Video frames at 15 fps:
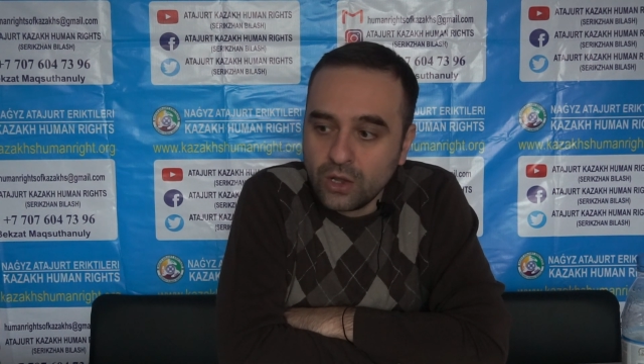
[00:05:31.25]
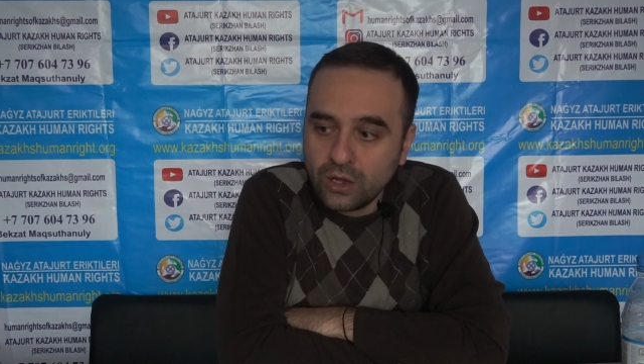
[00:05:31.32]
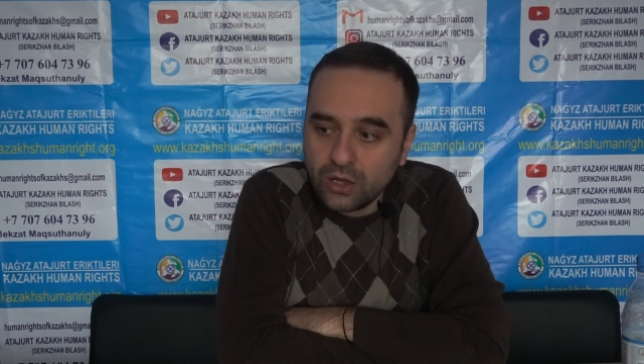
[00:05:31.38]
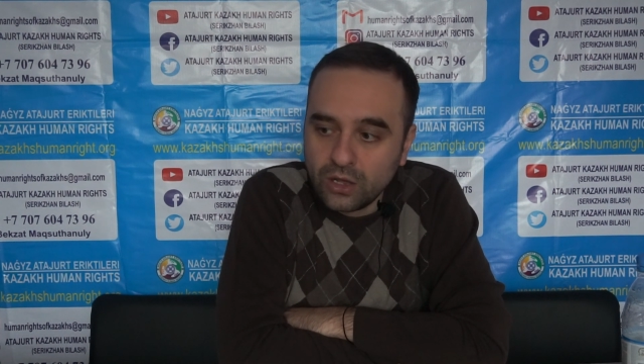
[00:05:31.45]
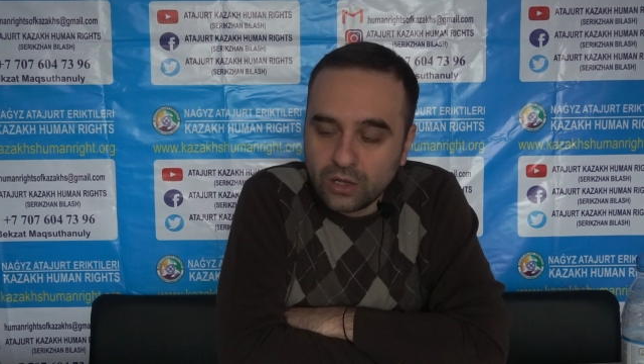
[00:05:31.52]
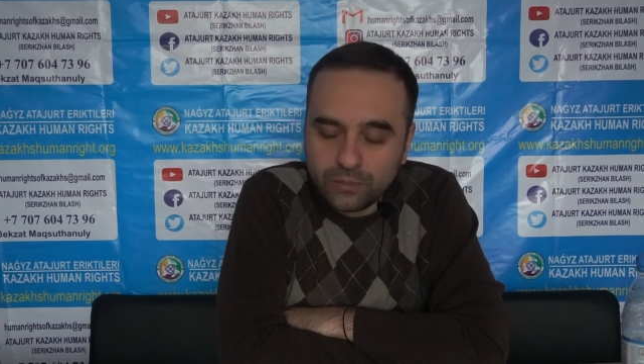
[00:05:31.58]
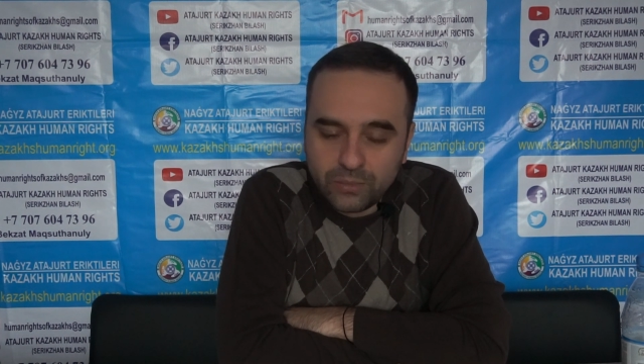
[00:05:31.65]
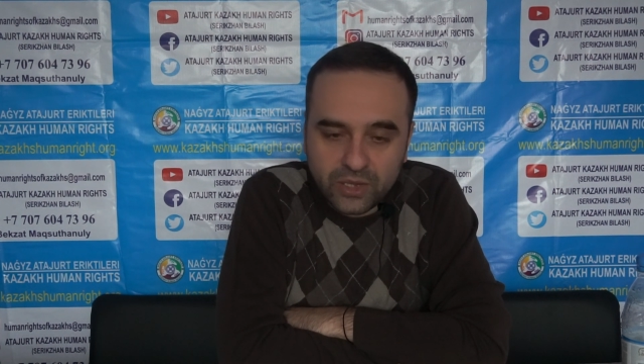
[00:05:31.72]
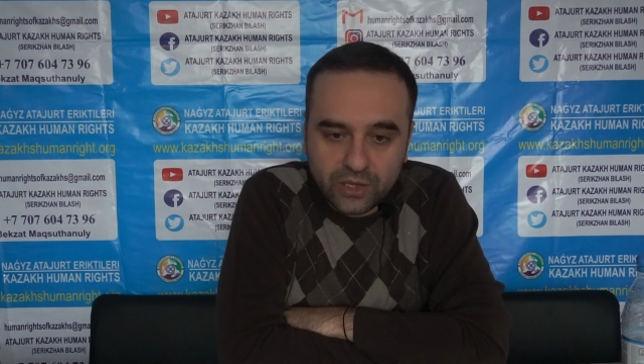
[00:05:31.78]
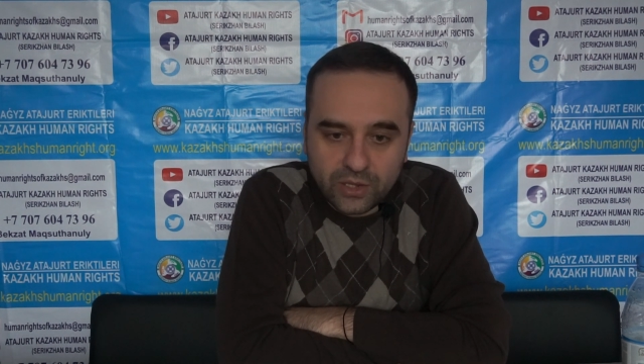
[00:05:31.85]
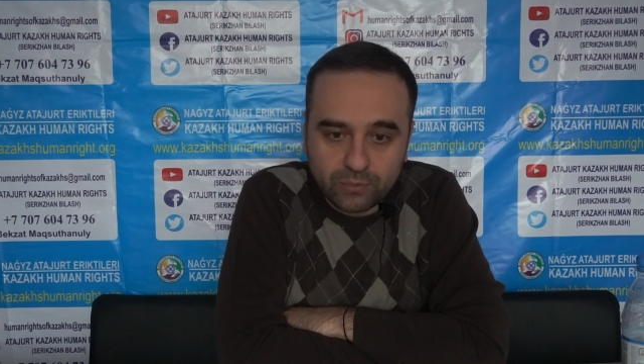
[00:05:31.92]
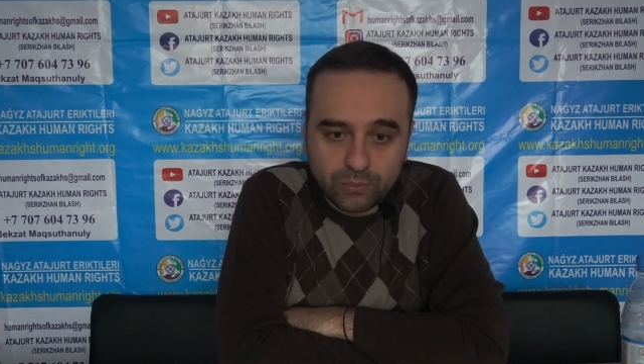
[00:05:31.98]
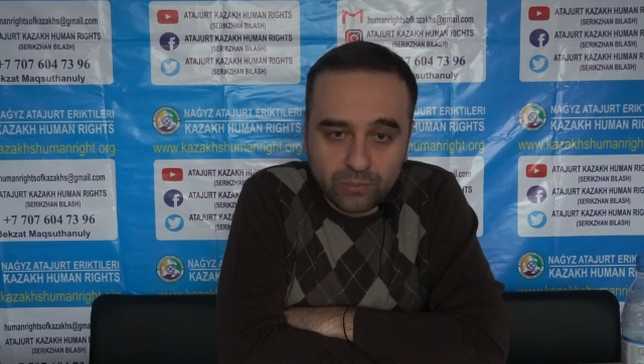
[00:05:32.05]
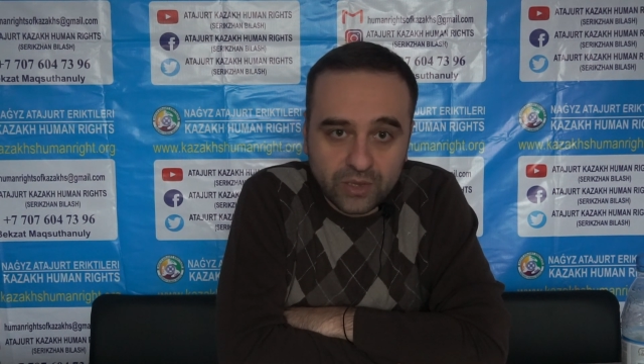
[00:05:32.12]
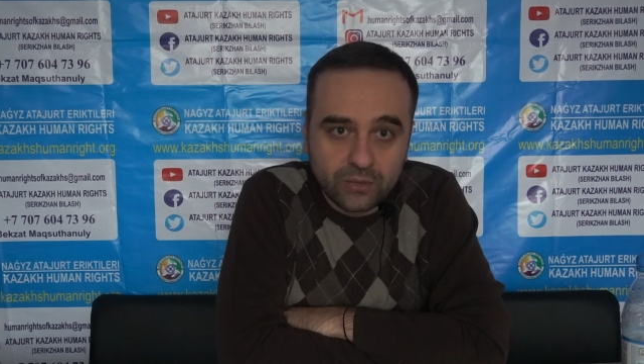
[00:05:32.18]

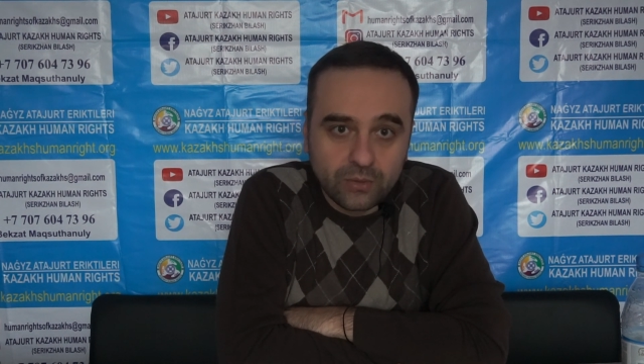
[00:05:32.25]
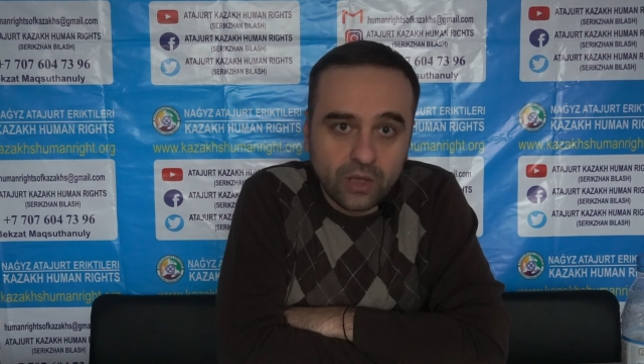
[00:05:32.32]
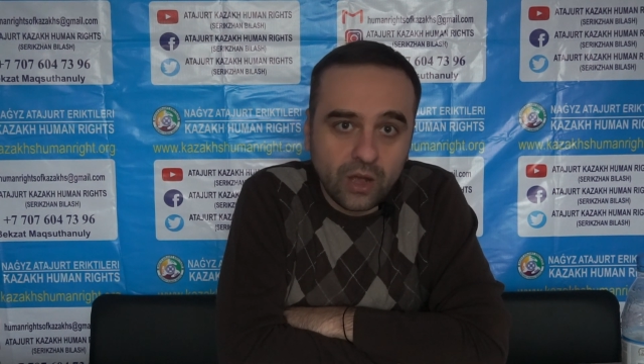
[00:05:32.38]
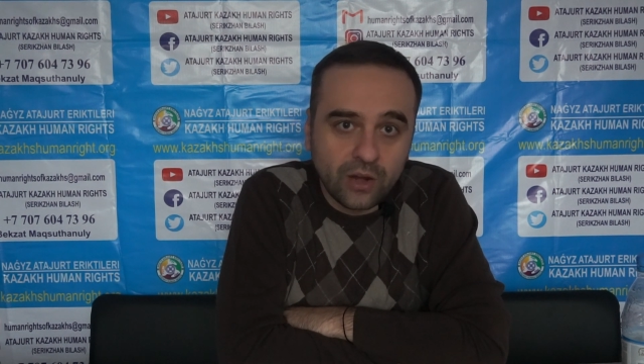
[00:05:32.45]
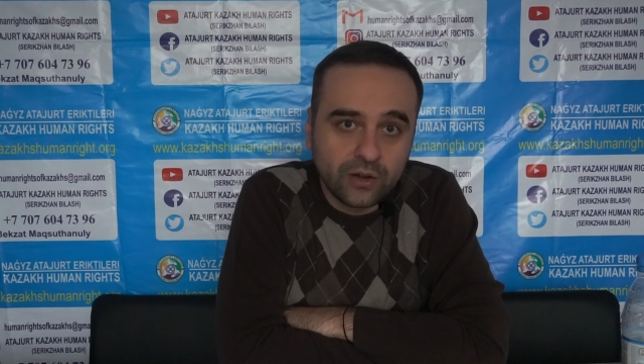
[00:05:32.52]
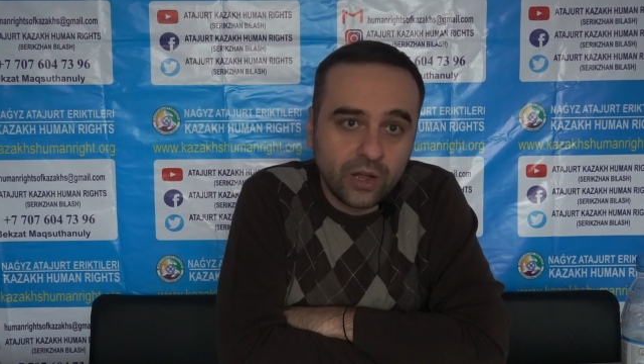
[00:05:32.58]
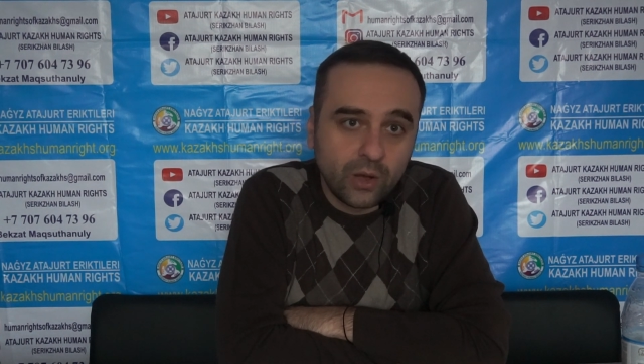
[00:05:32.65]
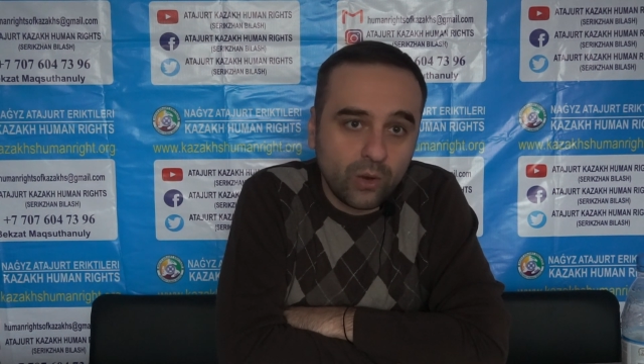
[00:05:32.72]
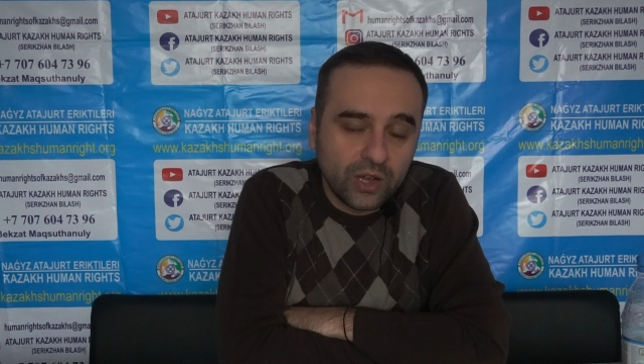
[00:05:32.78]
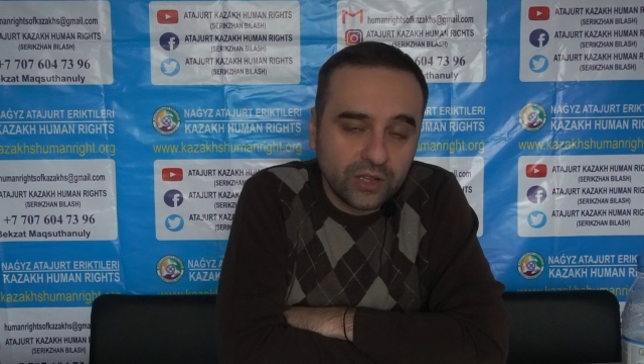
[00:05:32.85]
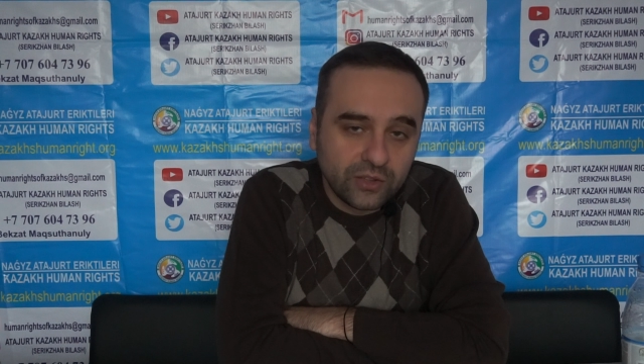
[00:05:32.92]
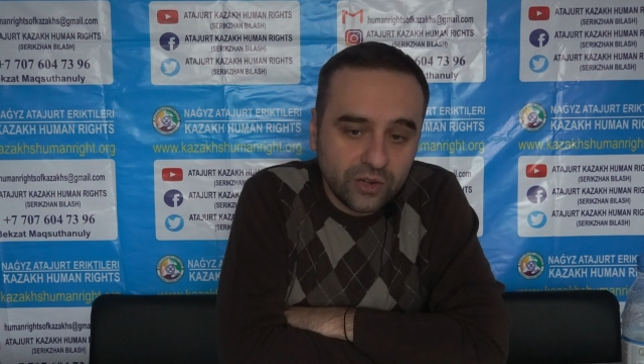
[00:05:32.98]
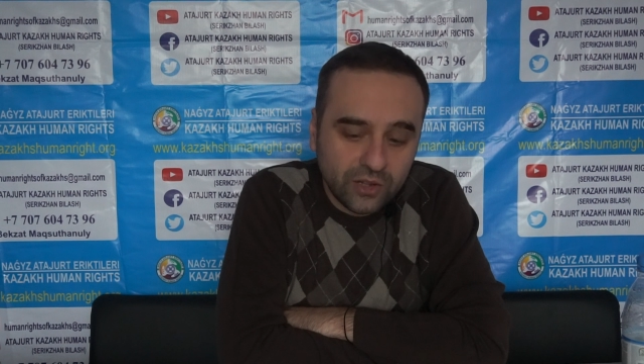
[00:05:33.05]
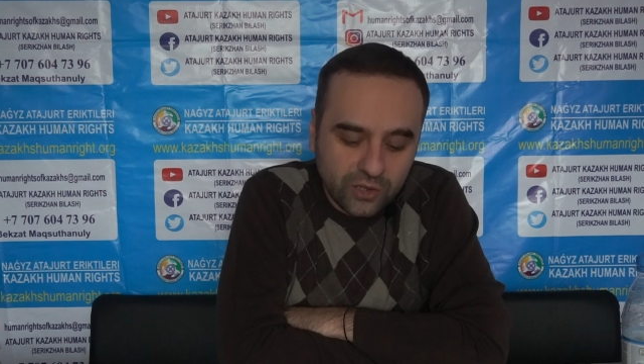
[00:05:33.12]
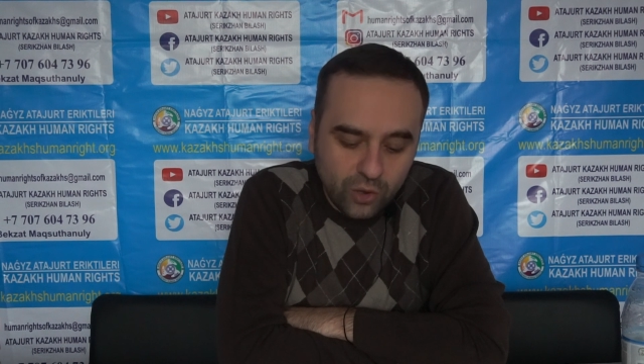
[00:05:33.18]
are now
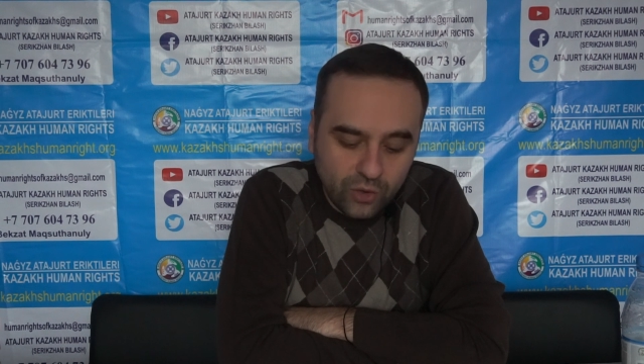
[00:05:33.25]
either in